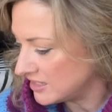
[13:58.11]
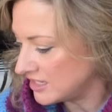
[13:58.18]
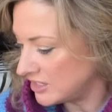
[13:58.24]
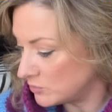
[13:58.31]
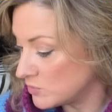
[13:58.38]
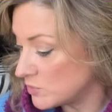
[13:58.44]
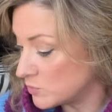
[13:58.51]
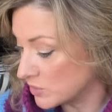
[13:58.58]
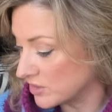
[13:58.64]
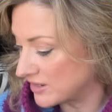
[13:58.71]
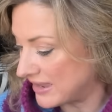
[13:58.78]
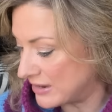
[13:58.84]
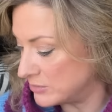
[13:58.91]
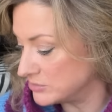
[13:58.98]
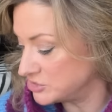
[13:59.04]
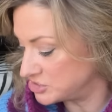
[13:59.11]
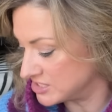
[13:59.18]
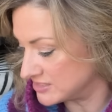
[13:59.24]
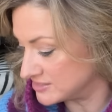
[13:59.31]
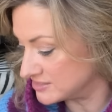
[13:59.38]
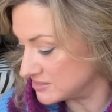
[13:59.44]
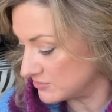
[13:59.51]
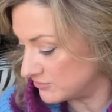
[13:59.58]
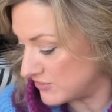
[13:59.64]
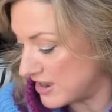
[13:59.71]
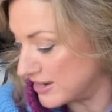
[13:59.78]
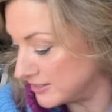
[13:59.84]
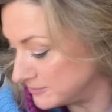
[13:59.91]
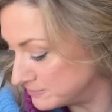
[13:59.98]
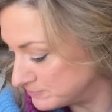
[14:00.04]
it will work out just
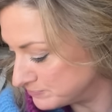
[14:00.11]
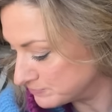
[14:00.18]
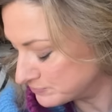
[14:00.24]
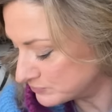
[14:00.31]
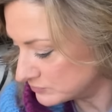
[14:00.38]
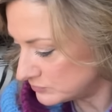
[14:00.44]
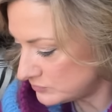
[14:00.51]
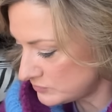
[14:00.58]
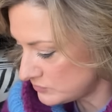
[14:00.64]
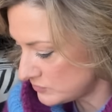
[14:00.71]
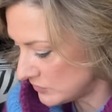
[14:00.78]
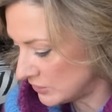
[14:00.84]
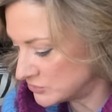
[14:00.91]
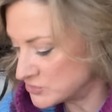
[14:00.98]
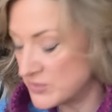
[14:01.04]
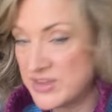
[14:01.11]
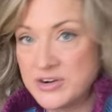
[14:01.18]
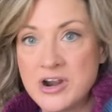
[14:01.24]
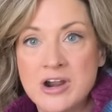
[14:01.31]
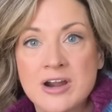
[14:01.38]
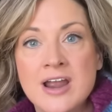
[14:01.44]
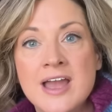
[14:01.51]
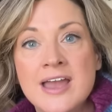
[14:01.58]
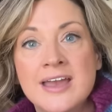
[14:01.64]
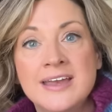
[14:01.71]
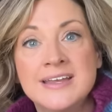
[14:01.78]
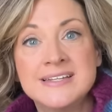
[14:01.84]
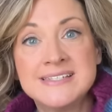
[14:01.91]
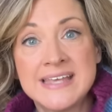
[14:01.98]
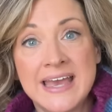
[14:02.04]
fine. So there are
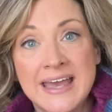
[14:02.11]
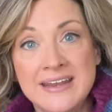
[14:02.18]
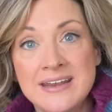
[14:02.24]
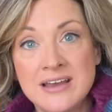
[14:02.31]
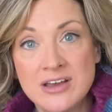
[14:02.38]
10